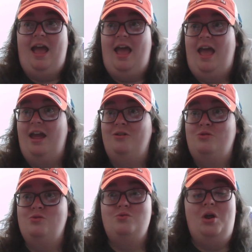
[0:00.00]
And
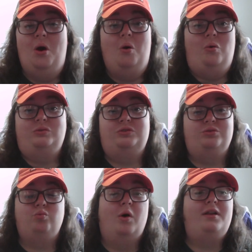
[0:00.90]
who
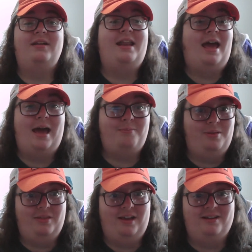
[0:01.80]
knows what's going to
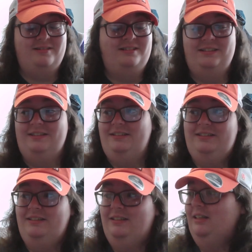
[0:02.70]
happen there.
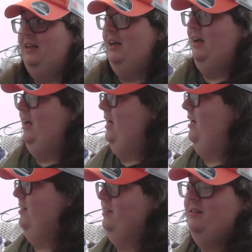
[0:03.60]

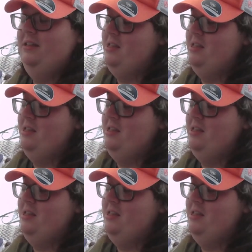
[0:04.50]
I